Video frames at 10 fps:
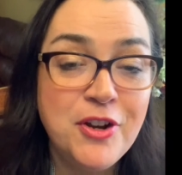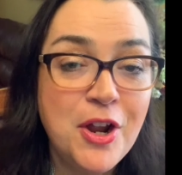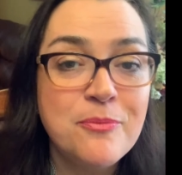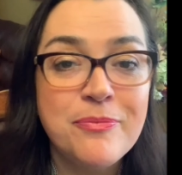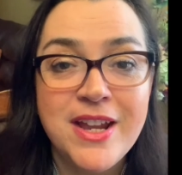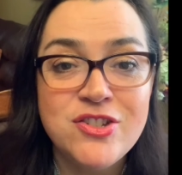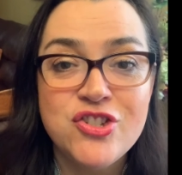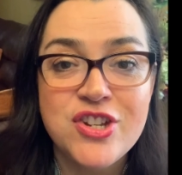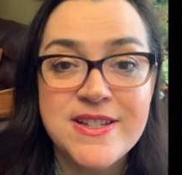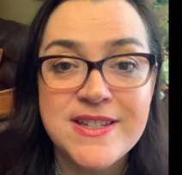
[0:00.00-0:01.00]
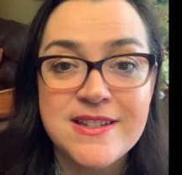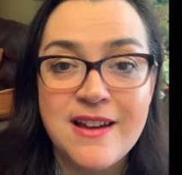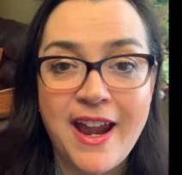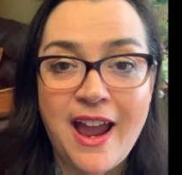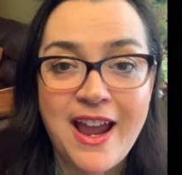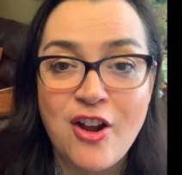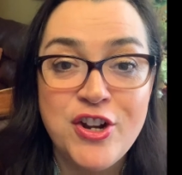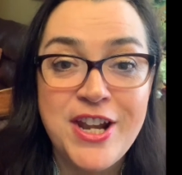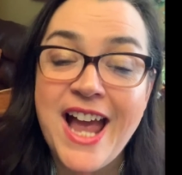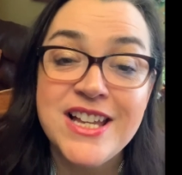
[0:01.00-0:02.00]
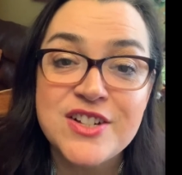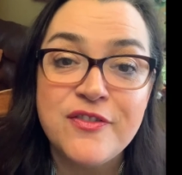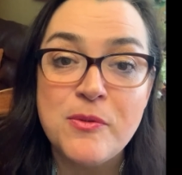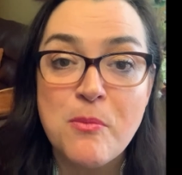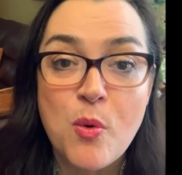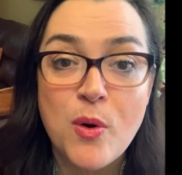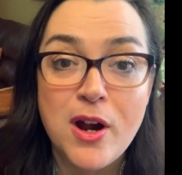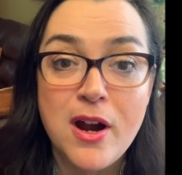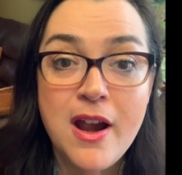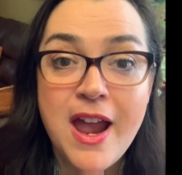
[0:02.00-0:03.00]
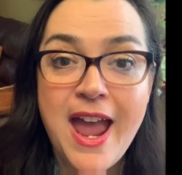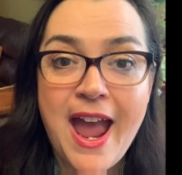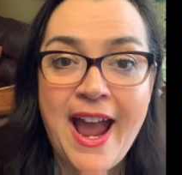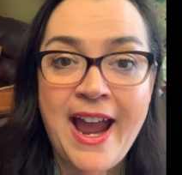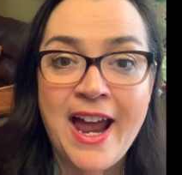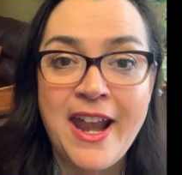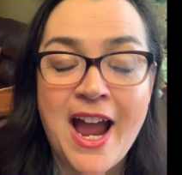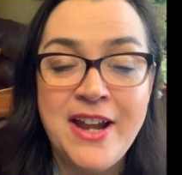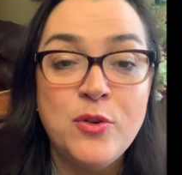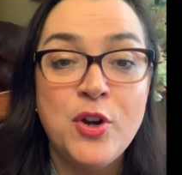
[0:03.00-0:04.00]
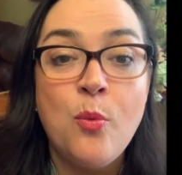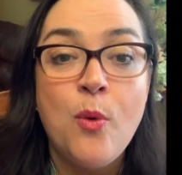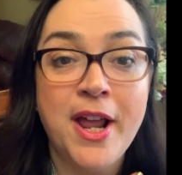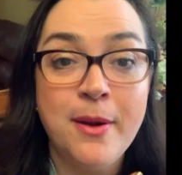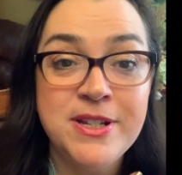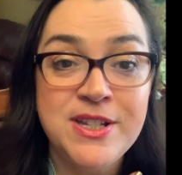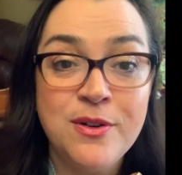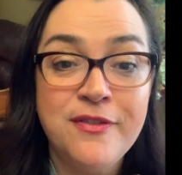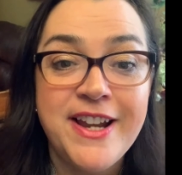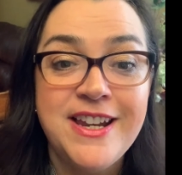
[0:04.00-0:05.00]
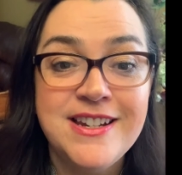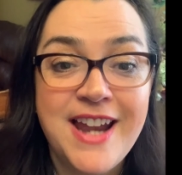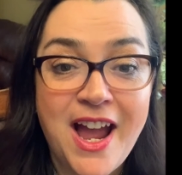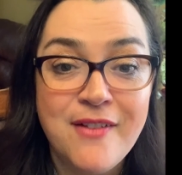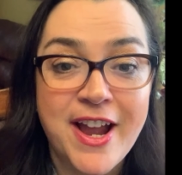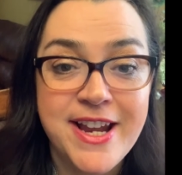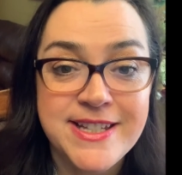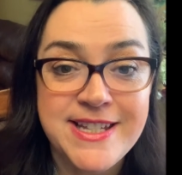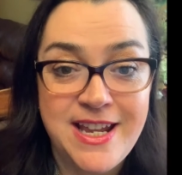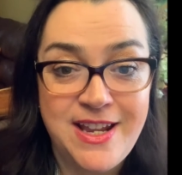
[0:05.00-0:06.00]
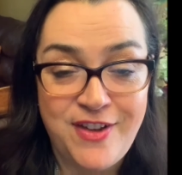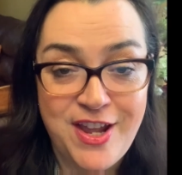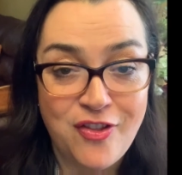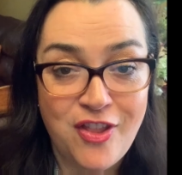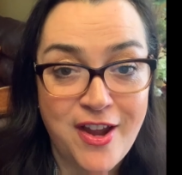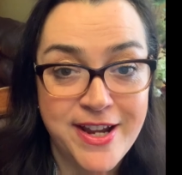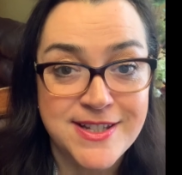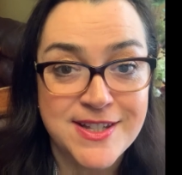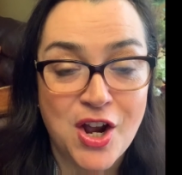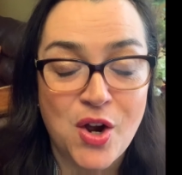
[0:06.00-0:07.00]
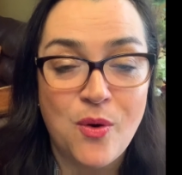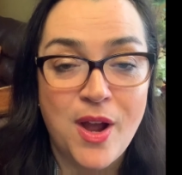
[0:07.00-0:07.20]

know. It's just, I couldn't ask for more, and I don't know what I would do if I didn't have ICEV online. So